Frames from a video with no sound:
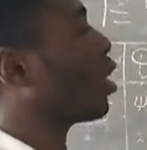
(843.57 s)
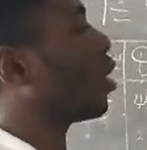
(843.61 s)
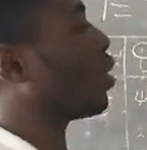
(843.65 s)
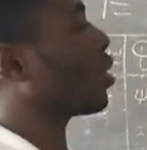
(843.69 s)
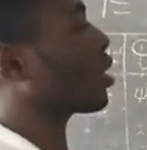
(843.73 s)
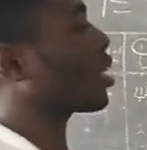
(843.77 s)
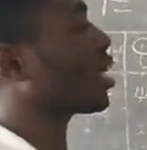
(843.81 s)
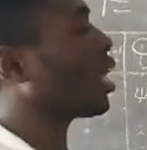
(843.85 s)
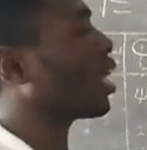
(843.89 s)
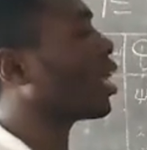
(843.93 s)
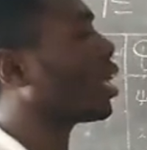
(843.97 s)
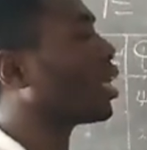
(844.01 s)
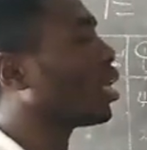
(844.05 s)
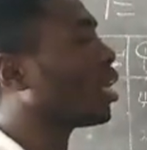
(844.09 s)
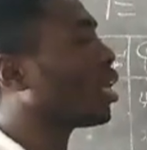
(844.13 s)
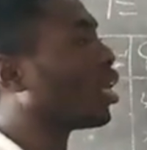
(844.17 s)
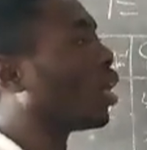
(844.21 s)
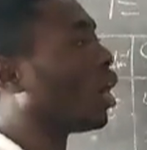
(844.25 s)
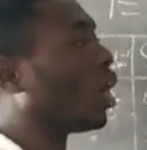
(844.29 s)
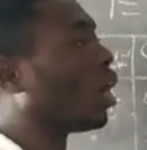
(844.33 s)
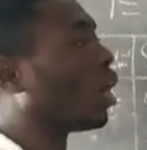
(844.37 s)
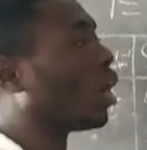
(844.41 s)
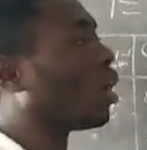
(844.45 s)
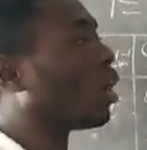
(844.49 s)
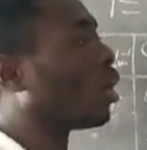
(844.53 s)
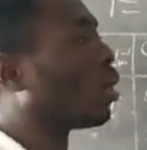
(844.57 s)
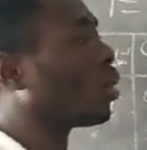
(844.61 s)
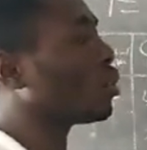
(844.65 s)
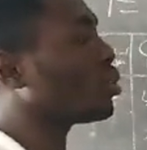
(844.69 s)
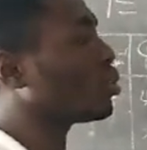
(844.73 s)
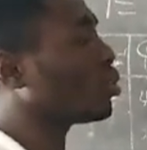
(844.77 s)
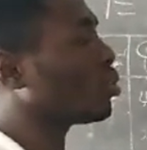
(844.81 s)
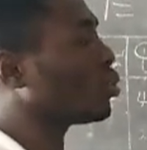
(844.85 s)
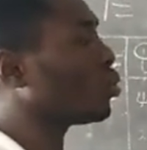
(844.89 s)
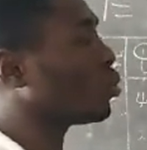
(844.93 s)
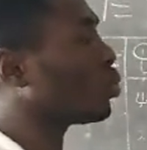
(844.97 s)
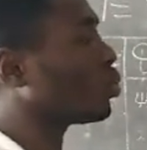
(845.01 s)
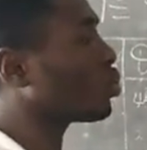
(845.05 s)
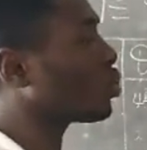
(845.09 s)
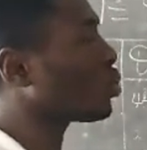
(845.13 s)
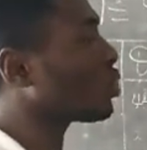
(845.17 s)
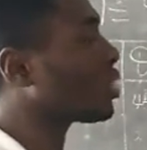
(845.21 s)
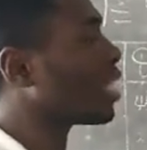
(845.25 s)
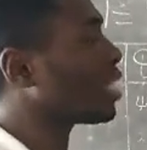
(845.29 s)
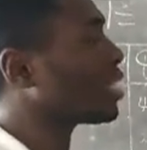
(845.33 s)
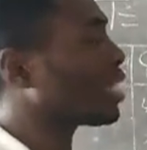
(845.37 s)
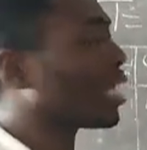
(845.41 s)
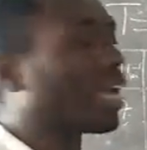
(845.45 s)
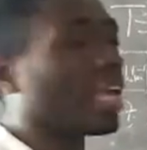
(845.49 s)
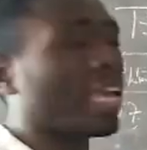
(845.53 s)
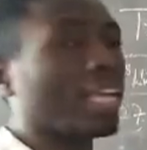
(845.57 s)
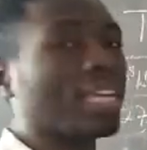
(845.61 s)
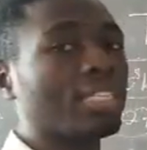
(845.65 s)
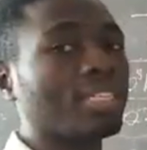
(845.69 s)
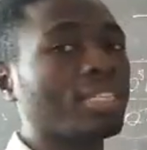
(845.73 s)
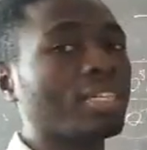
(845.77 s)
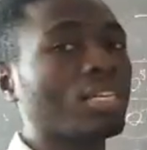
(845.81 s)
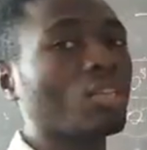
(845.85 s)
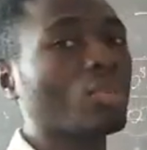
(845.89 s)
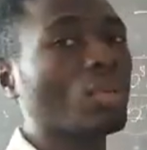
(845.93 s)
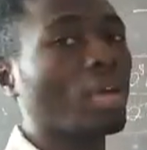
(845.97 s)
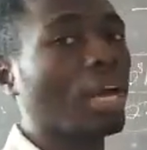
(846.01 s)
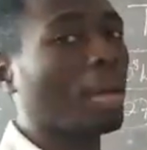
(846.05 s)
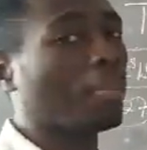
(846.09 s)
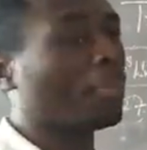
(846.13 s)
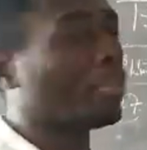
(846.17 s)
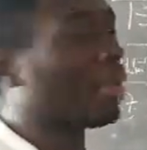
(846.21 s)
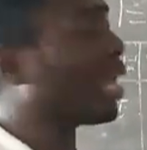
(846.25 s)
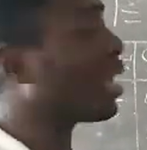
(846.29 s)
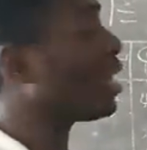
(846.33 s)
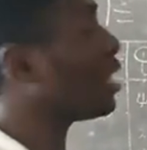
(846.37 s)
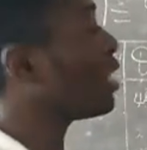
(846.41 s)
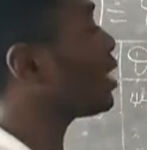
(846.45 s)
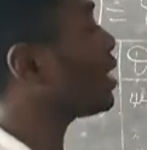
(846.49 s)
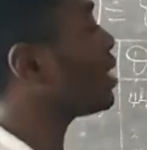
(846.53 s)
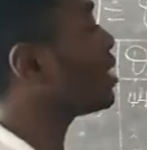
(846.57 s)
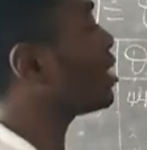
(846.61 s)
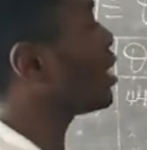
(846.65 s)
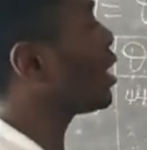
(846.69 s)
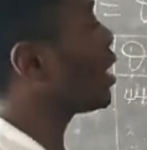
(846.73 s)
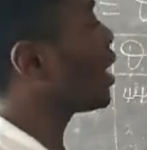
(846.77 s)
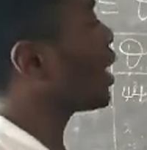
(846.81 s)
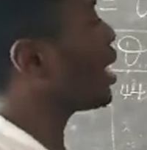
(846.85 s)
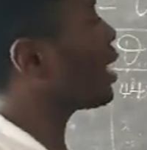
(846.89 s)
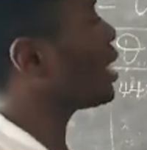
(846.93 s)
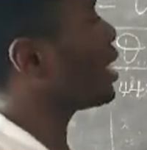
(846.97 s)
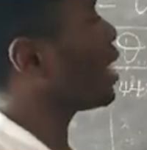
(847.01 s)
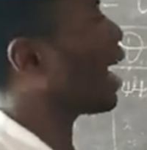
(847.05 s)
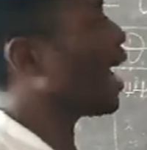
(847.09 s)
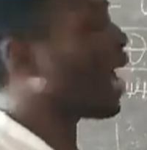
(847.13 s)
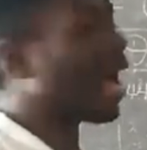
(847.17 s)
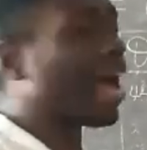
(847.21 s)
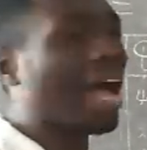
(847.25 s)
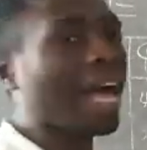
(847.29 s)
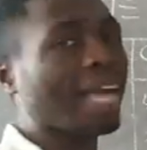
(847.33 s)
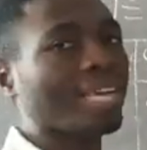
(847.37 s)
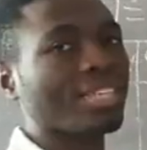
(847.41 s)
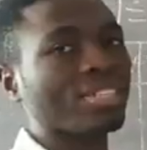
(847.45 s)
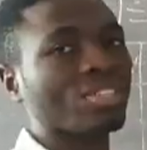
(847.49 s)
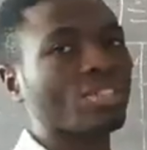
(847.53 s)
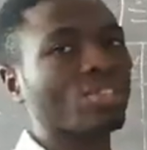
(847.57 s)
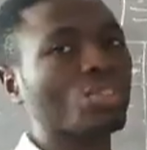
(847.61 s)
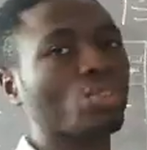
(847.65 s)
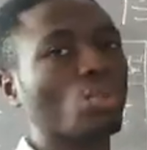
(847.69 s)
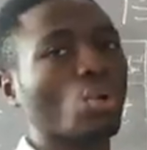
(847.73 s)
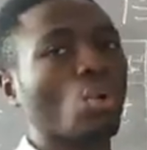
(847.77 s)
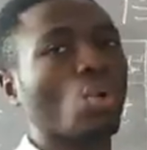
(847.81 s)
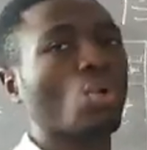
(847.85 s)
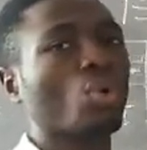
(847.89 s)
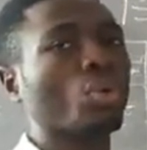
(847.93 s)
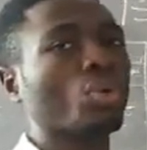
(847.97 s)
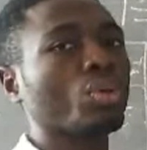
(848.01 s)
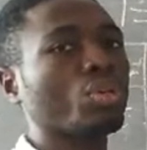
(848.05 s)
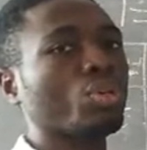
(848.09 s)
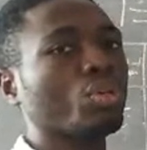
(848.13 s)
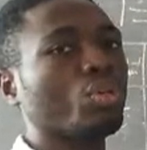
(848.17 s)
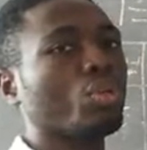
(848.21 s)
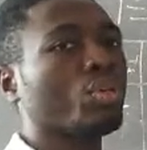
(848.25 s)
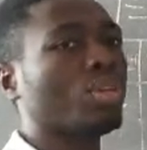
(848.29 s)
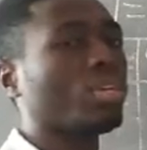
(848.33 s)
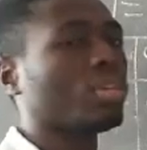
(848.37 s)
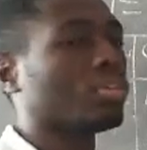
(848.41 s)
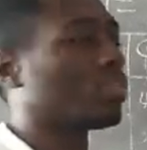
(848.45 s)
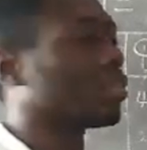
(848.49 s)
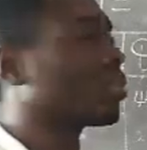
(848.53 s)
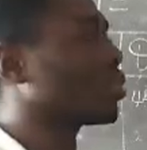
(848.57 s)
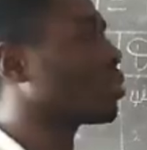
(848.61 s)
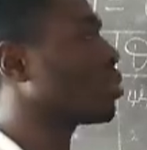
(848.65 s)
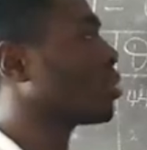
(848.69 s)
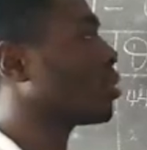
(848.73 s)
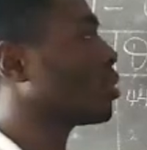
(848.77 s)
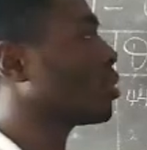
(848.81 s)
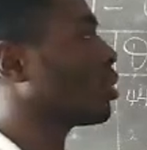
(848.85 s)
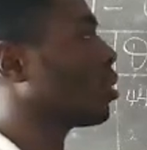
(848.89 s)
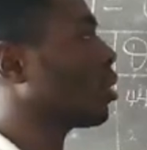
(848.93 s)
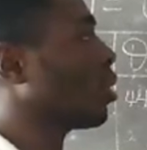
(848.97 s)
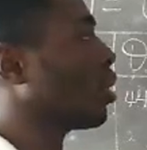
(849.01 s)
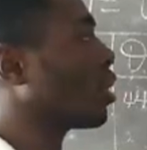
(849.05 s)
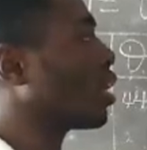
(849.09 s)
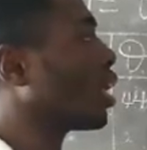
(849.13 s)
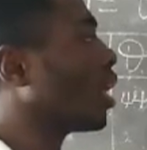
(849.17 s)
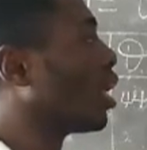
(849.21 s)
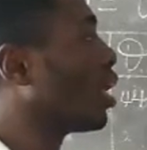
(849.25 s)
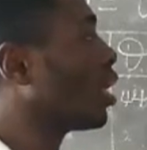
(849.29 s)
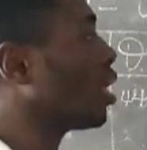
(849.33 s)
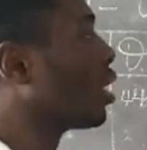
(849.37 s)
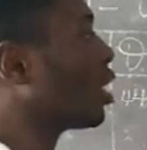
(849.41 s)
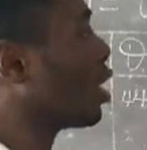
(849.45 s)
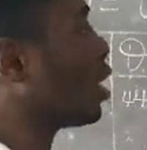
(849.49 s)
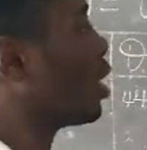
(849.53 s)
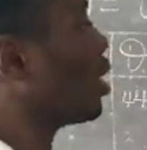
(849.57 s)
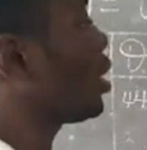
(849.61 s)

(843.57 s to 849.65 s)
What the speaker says: okay, June 2018, you are applying ln, it has no units. Okay,